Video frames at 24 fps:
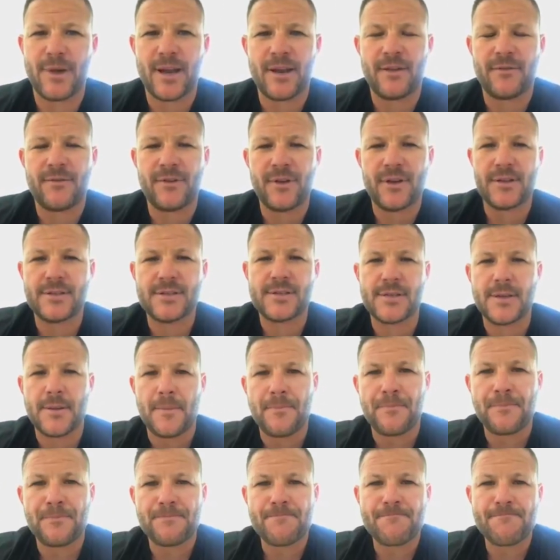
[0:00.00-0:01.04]
benefits,
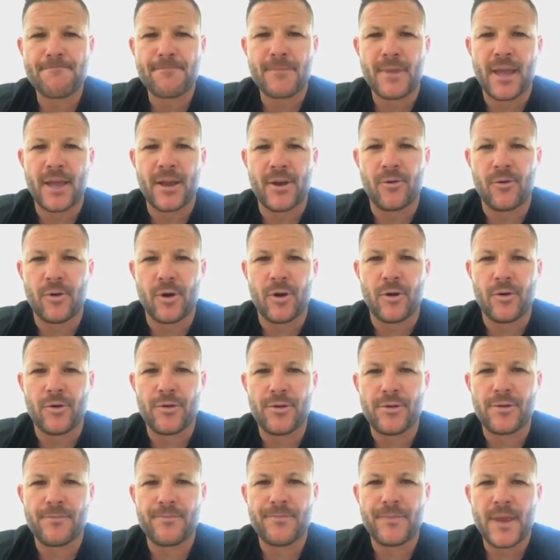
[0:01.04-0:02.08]
and
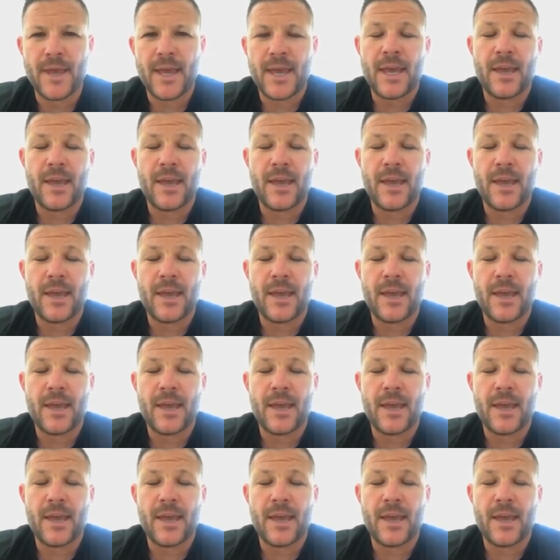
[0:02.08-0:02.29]
growth.